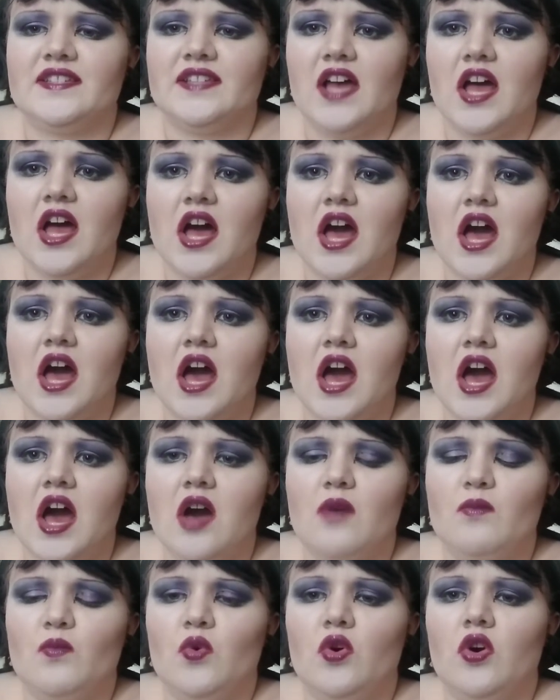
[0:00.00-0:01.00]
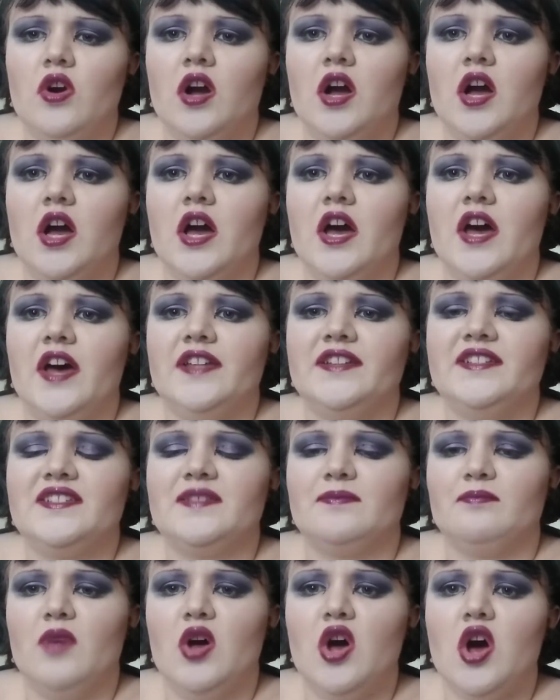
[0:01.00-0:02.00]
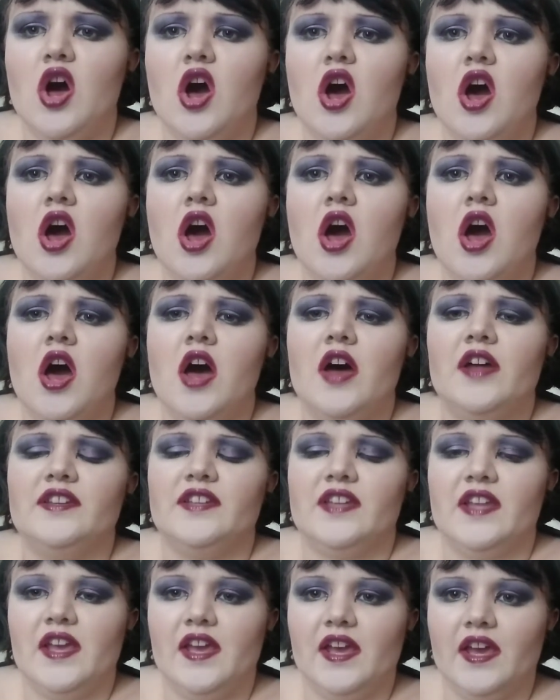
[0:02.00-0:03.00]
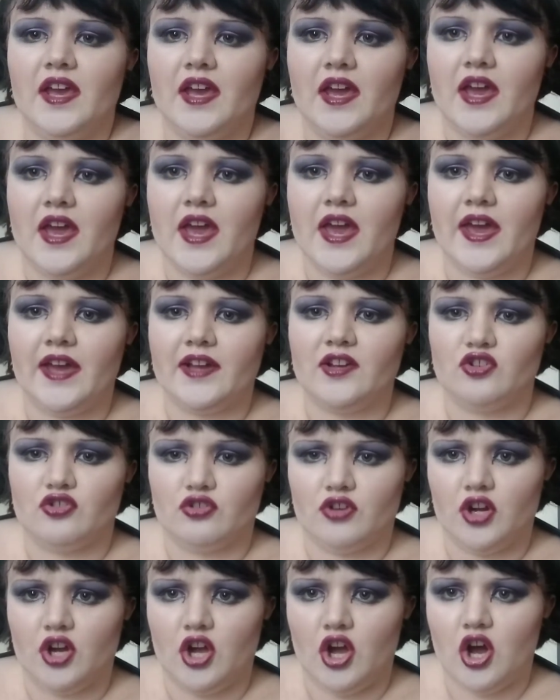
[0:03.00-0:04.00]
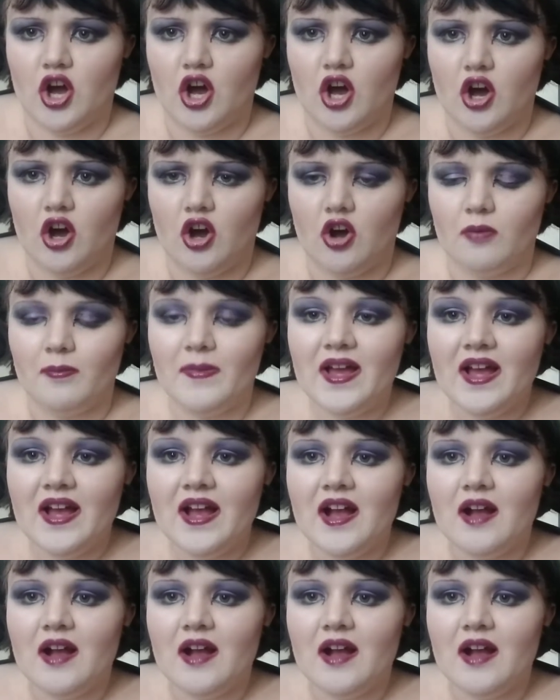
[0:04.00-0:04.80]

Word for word: someone's monochrome